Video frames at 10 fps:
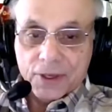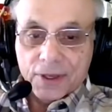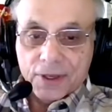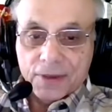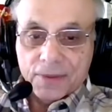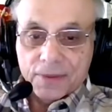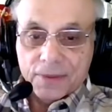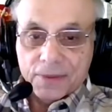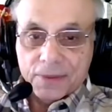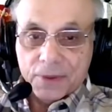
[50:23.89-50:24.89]

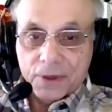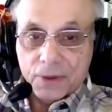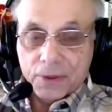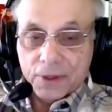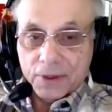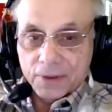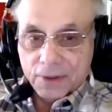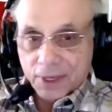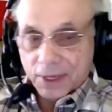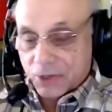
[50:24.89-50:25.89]
The
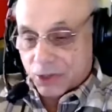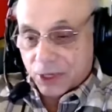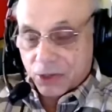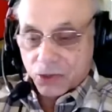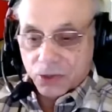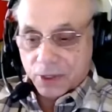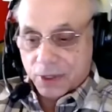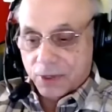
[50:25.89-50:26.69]
SS